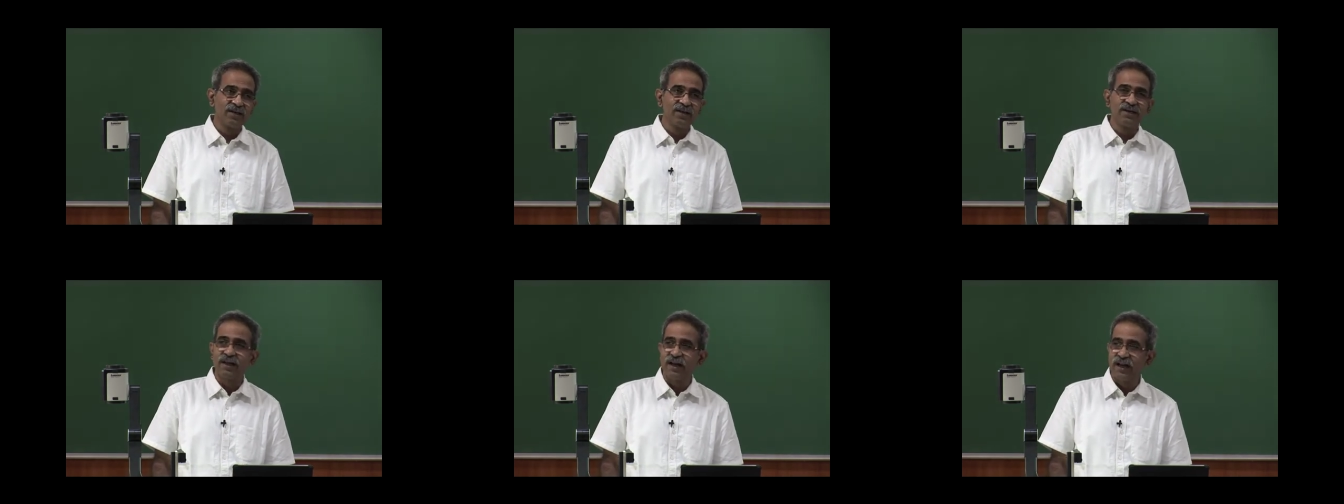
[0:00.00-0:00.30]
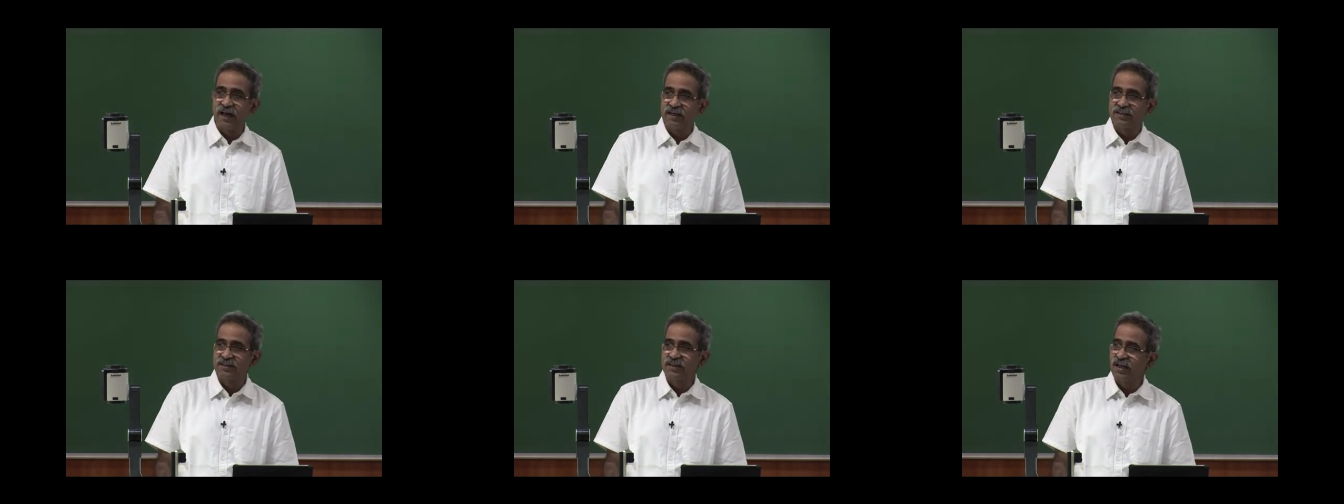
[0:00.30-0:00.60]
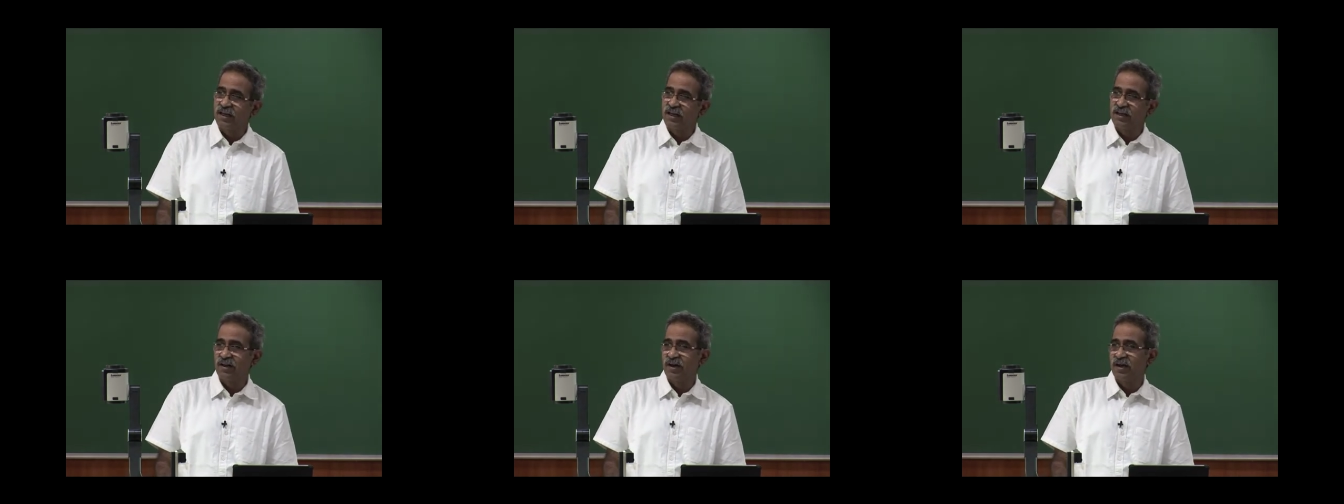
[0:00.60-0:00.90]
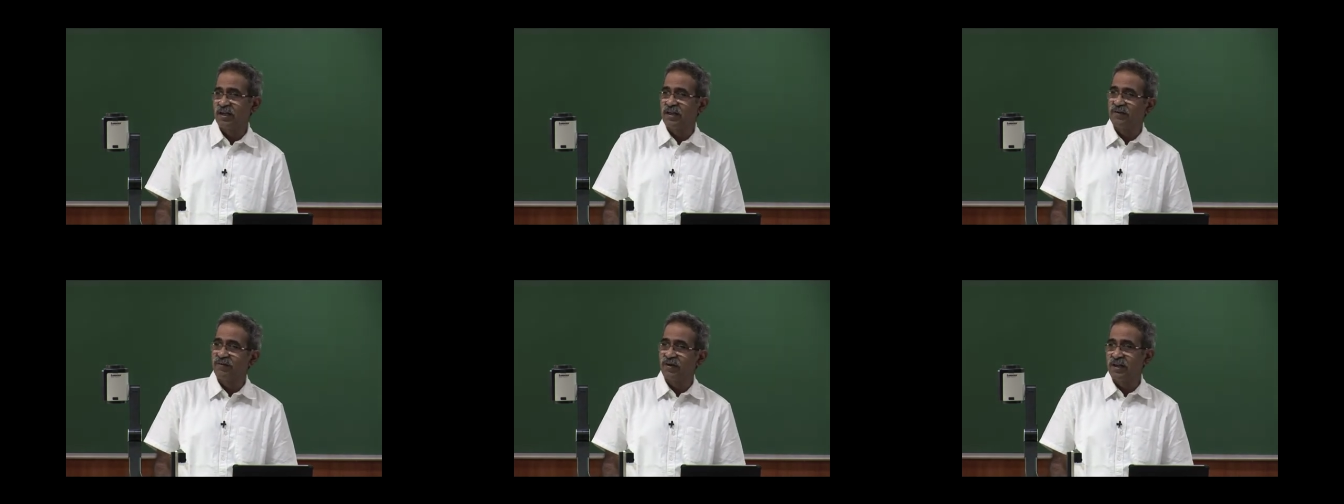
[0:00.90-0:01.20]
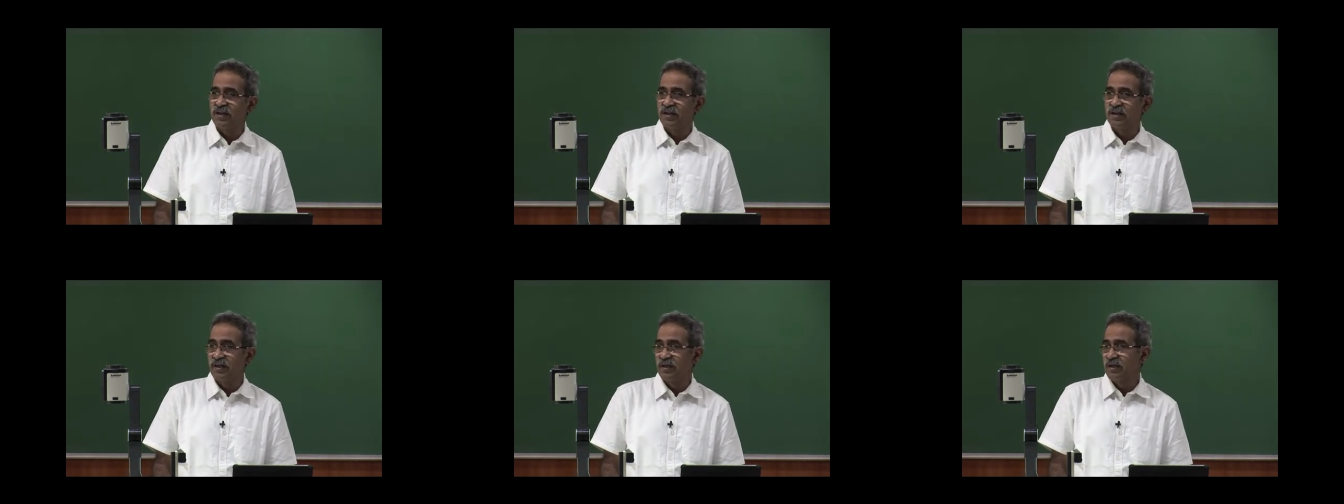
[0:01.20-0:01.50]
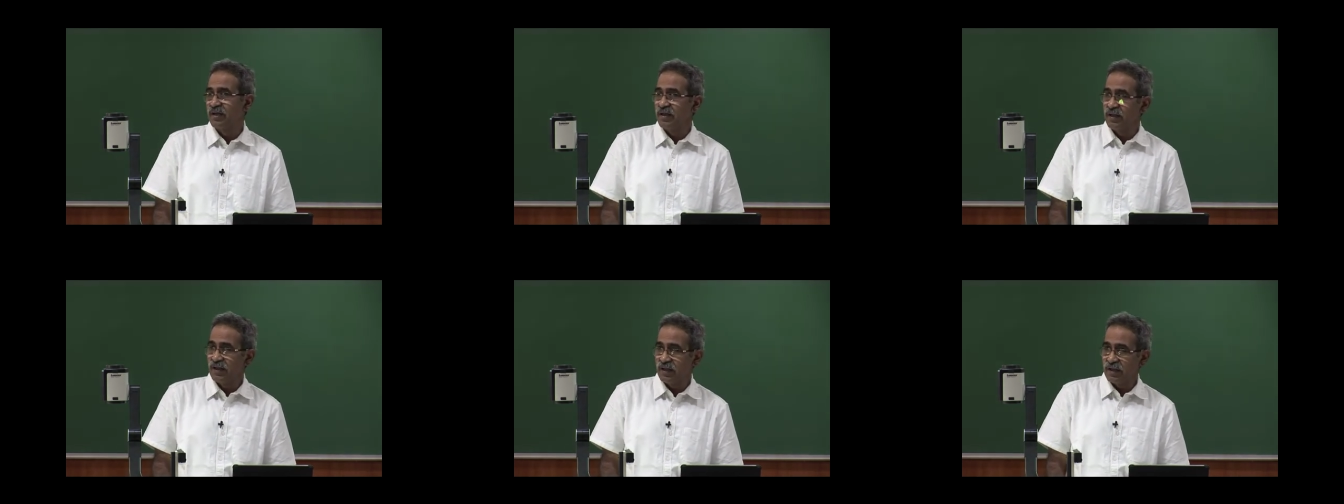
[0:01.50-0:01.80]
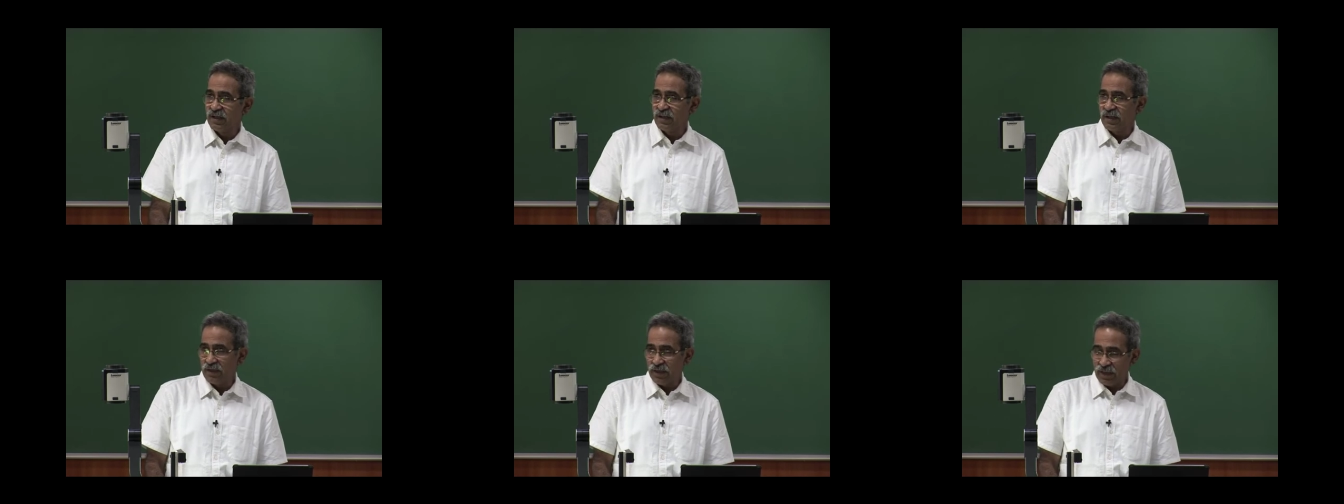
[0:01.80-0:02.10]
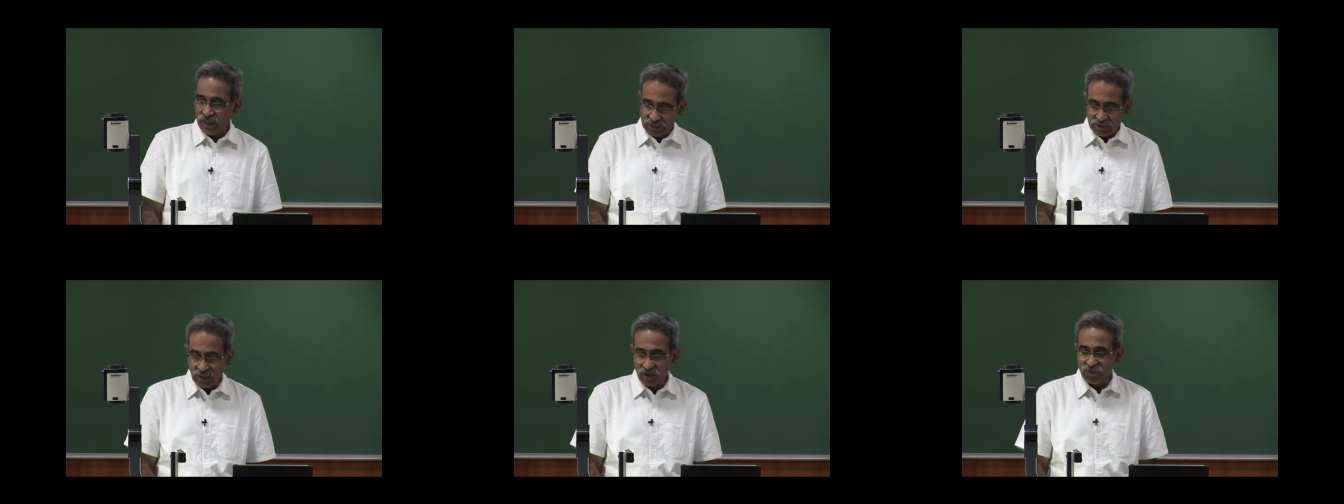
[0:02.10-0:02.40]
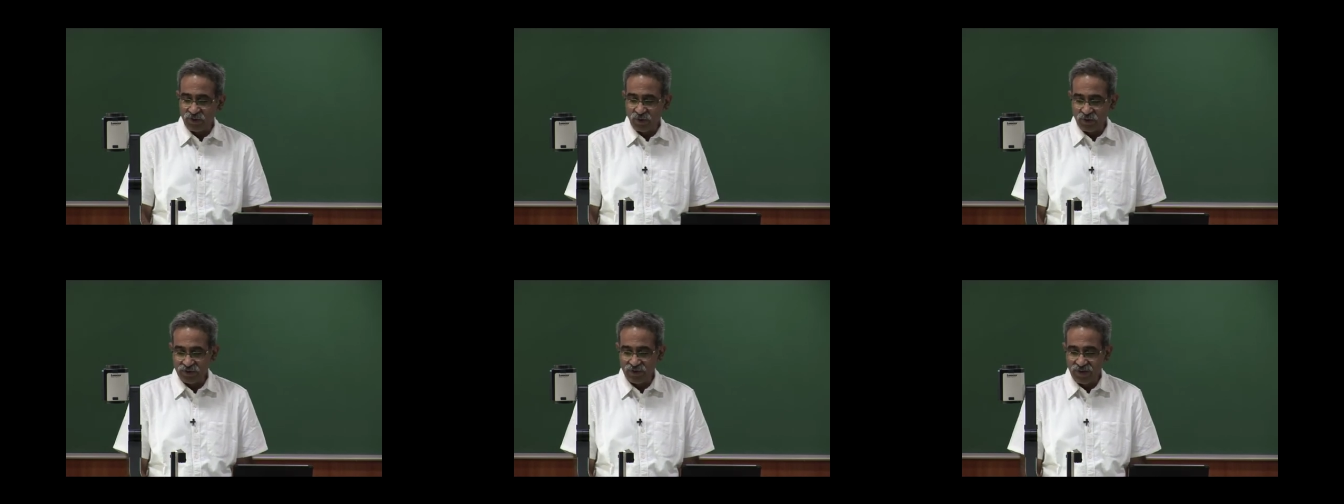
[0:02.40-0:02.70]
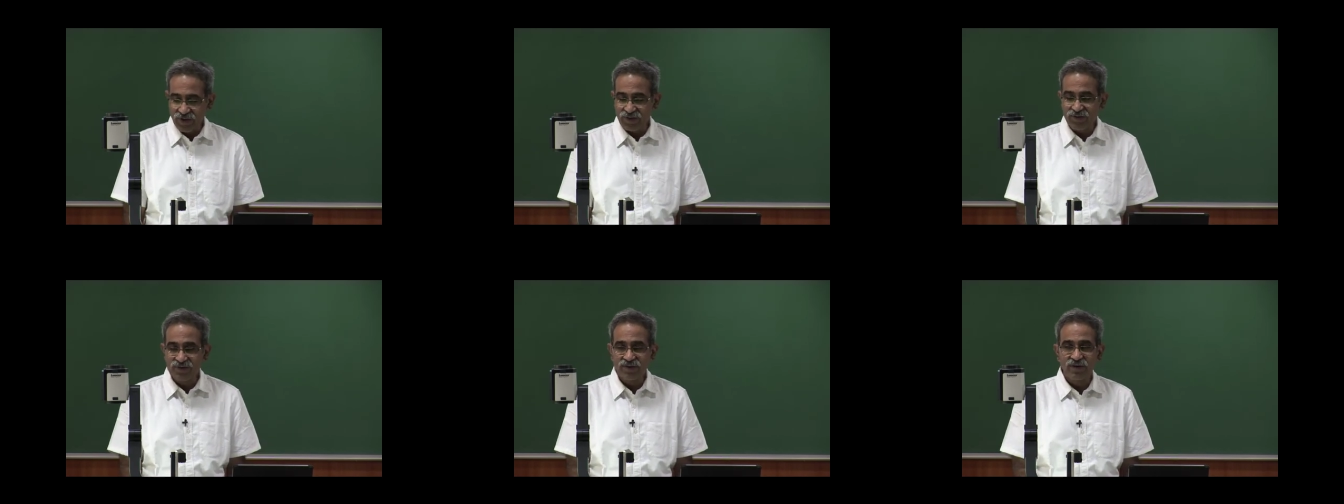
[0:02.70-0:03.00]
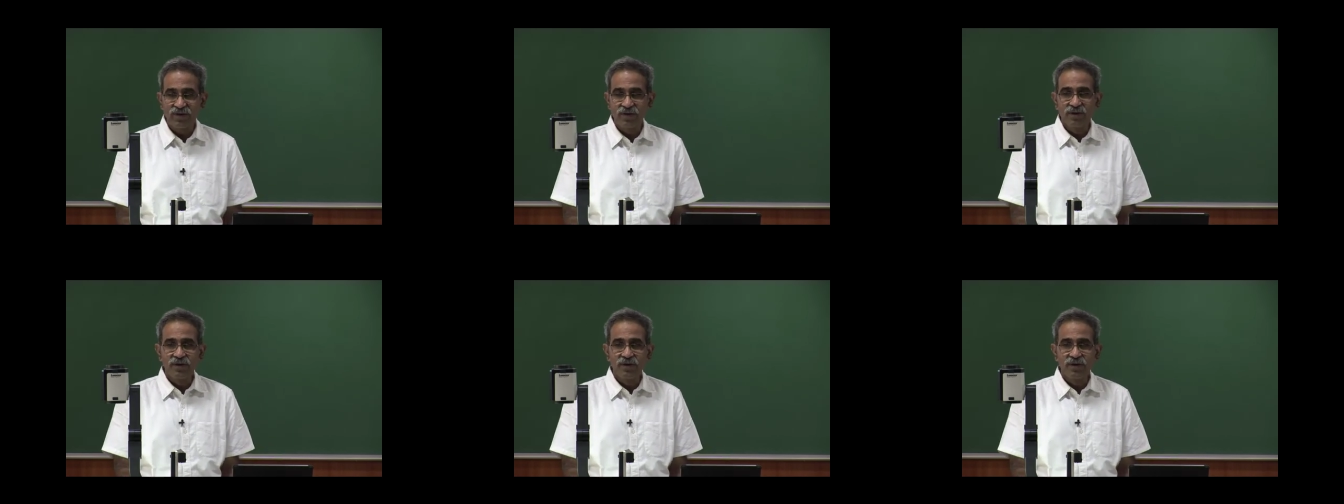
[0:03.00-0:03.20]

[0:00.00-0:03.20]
interaction or even other forces,